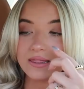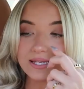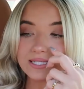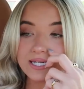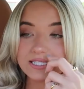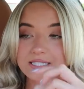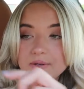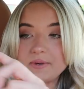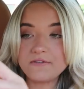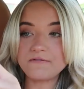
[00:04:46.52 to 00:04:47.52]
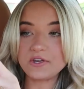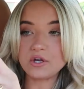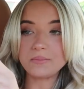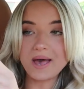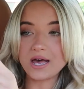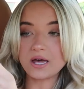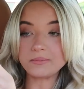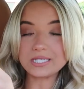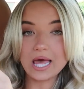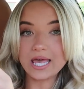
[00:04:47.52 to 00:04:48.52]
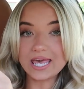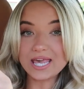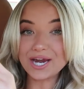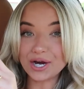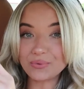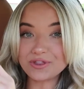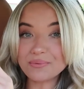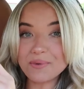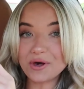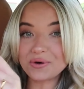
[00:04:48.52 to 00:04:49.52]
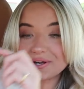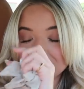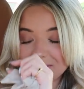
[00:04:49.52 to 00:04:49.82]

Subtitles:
This needs to be filled back up to like here with milk.